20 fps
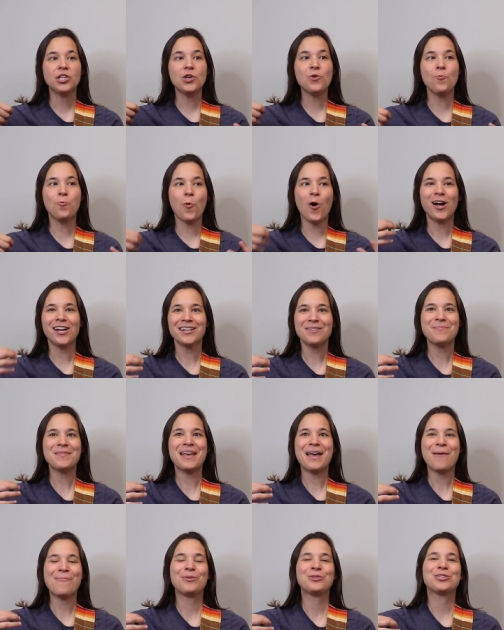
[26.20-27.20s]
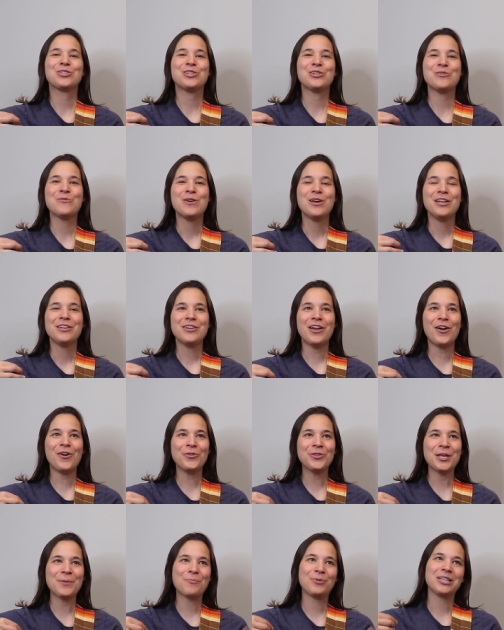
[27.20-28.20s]
you want to be able to not
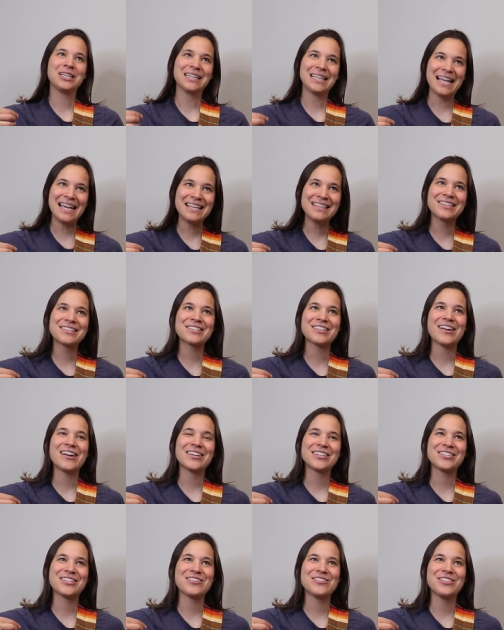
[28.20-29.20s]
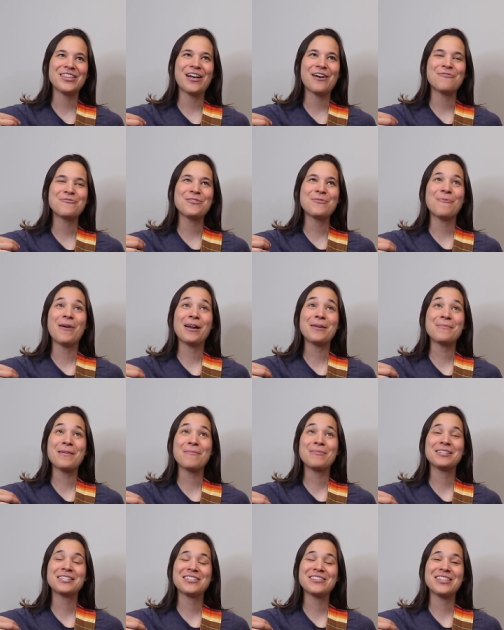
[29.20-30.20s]
only play the songs you love, you want to be
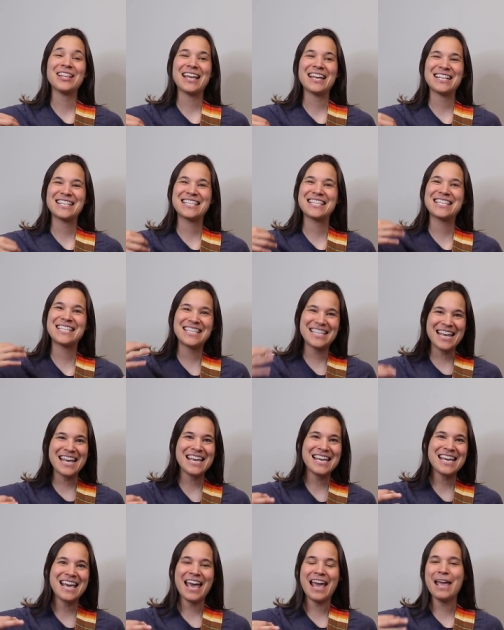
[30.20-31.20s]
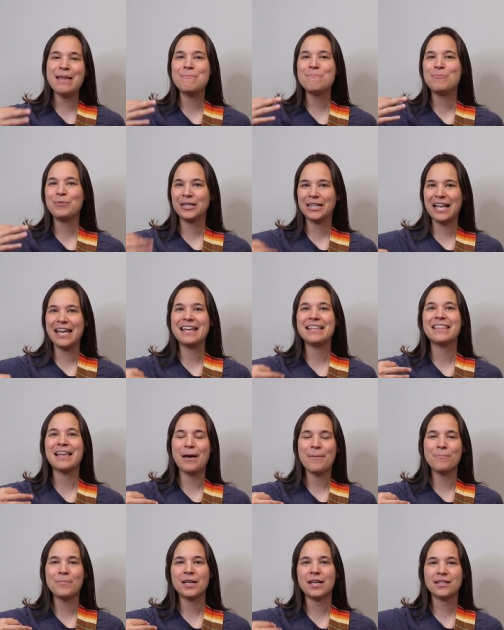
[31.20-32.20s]
able to like sing and play
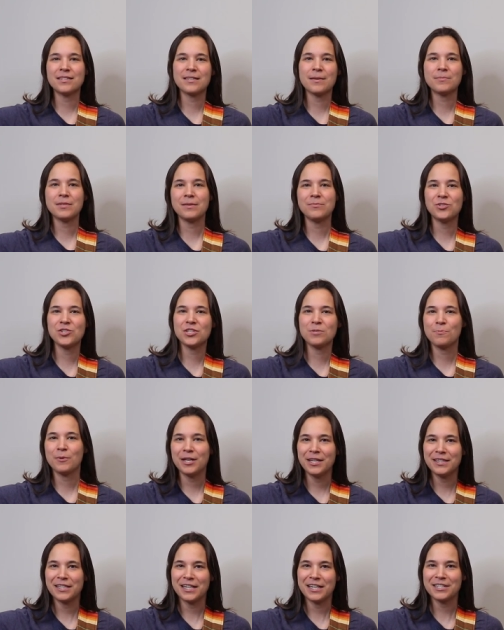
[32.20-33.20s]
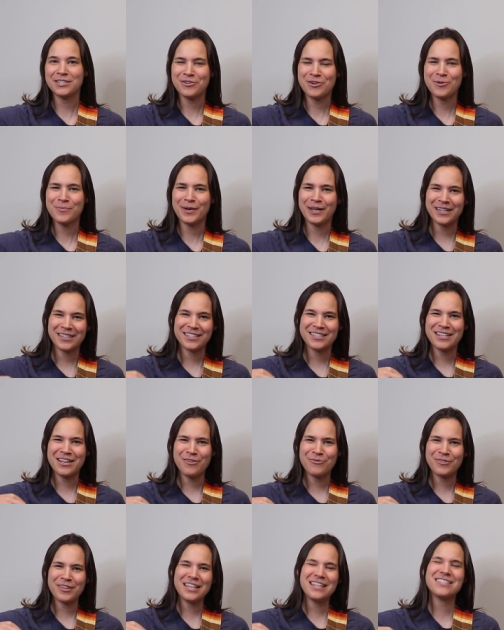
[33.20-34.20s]
them, because sometimes just playing the guitar by
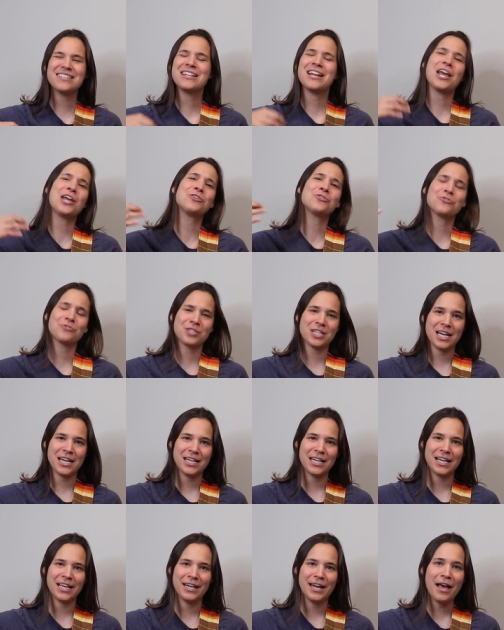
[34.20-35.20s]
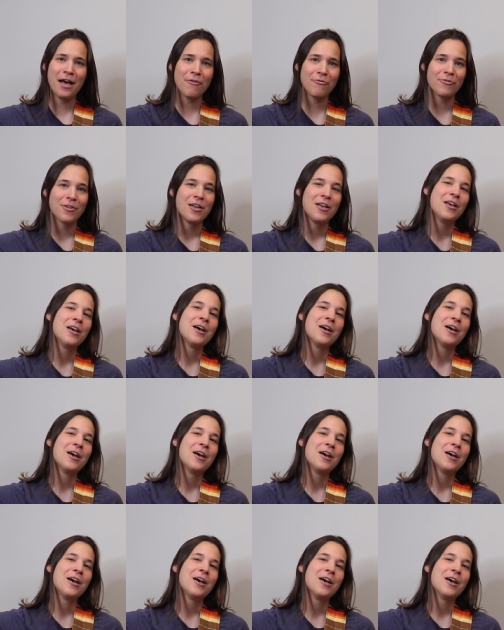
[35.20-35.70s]
itself isn't entertaining enough.